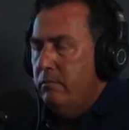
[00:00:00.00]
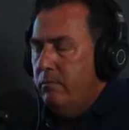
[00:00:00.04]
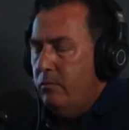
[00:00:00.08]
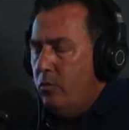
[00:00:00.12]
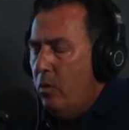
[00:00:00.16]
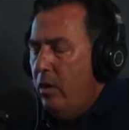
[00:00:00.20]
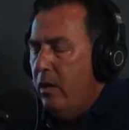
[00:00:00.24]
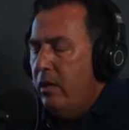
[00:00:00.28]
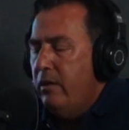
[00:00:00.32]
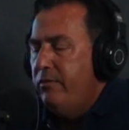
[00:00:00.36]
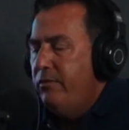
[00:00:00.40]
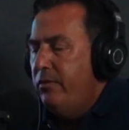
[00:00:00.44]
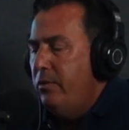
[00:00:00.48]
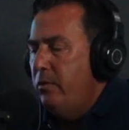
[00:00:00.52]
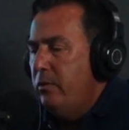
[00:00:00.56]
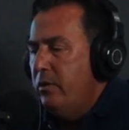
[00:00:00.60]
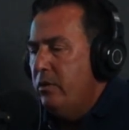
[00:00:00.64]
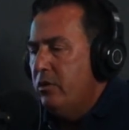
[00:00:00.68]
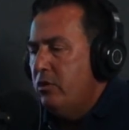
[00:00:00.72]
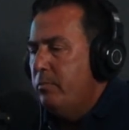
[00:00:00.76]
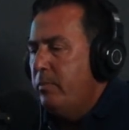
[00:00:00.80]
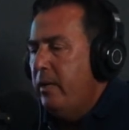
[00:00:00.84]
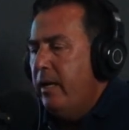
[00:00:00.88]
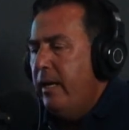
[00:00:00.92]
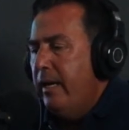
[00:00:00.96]
quite a few
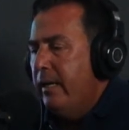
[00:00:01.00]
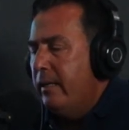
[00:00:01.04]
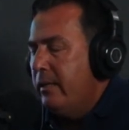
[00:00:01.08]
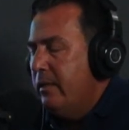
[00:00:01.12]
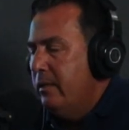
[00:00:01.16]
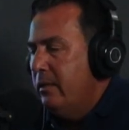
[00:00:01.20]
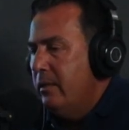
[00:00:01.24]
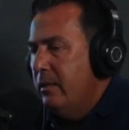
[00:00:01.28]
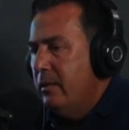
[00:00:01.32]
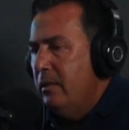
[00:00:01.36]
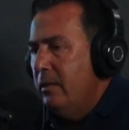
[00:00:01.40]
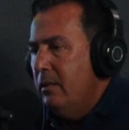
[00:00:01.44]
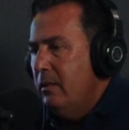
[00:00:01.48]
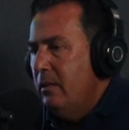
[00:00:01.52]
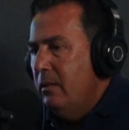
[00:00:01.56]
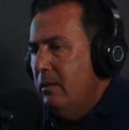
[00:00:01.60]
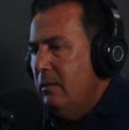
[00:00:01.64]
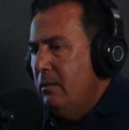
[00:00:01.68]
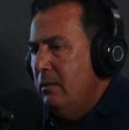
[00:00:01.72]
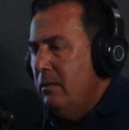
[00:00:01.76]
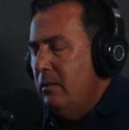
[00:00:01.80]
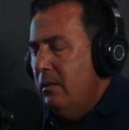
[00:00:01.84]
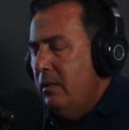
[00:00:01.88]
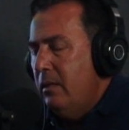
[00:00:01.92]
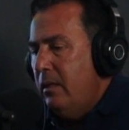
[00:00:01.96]
years back.
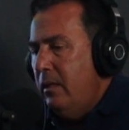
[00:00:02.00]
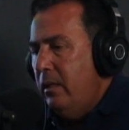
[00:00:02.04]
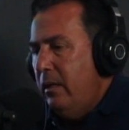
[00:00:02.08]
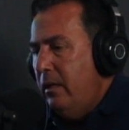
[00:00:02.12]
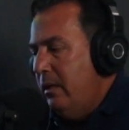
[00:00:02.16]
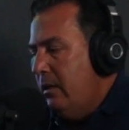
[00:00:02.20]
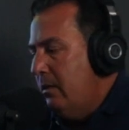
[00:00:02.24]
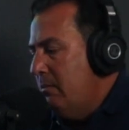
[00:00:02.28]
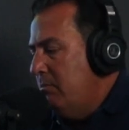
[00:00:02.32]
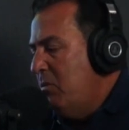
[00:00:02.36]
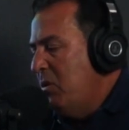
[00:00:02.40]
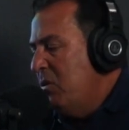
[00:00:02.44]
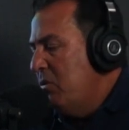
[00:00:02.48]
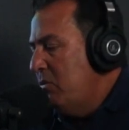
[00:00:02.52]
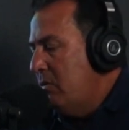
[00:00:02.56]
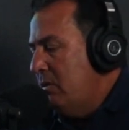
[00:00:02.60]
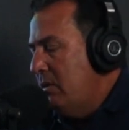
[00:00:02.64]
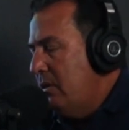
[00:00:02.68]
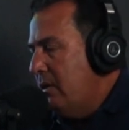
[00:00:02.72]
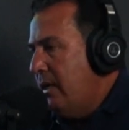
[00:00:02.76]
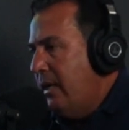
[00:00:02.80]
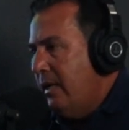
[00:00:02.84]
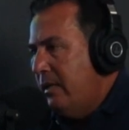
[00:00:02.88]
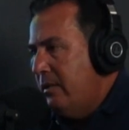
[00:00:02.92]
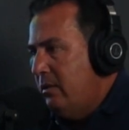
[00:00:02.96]
And most of
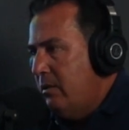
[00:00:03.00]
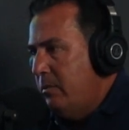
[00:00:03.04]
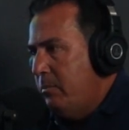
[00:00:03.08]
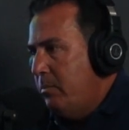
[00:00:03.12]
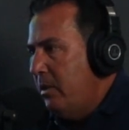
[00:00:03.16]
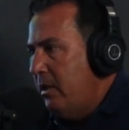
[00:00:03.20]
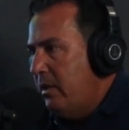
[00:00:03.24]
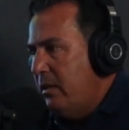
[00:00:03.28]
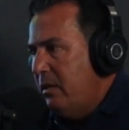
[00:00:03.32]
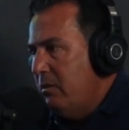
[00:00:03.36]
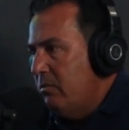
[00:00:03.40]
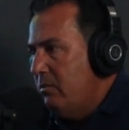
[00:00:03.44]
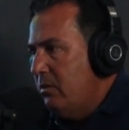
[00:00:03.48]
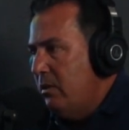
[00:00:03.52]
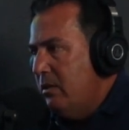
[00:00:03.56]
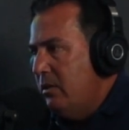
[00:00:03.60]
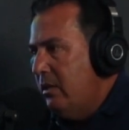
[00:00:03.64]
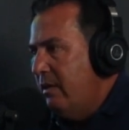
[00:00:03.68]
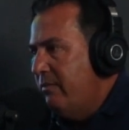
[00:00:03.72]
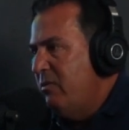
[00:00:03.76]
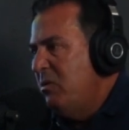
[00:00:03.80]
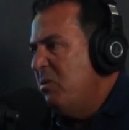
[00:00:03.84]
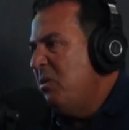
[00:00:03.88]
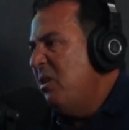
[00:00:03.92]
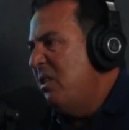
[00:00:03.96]
the guys that are playing nowadays
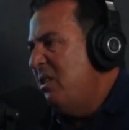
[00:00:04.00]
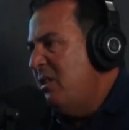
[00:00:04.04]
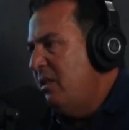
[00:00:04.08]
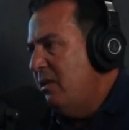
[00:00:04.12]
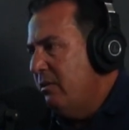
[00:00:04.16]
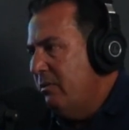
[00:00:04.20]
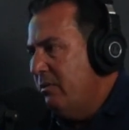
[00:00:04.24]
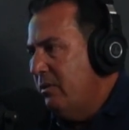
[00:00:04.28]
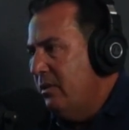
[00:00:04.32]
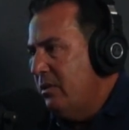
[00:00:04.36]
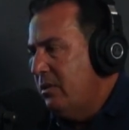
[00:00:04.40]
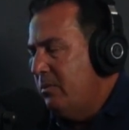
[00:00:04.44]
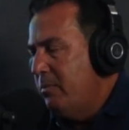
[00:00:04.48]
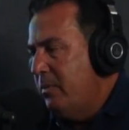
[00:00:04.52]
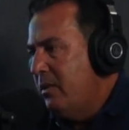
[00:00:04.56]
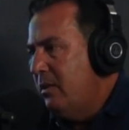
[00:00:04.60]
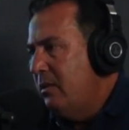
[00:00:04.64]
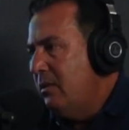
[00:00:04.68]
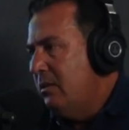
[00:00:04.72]
have no idea of this,